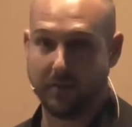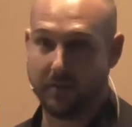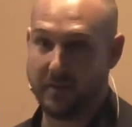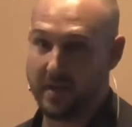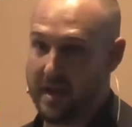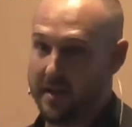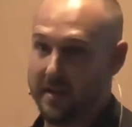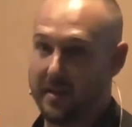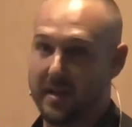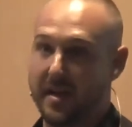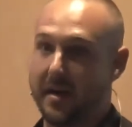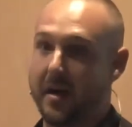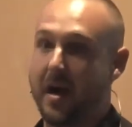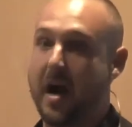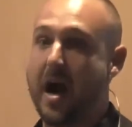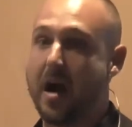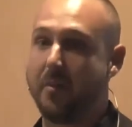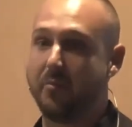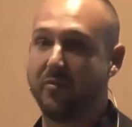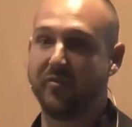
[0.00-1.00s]
and they are
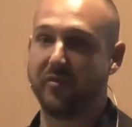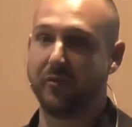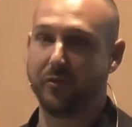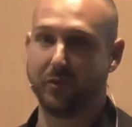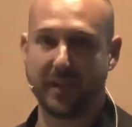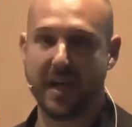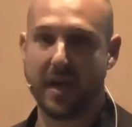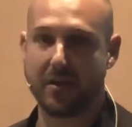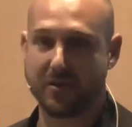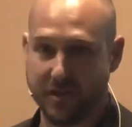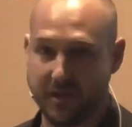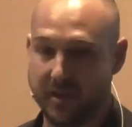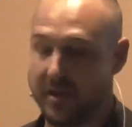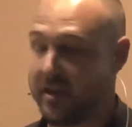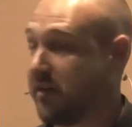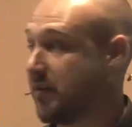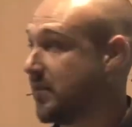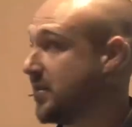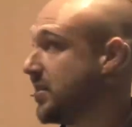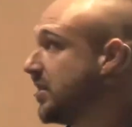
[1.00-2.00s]
up for 1,000
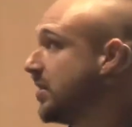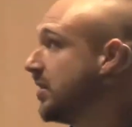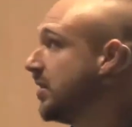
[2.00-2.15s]
years.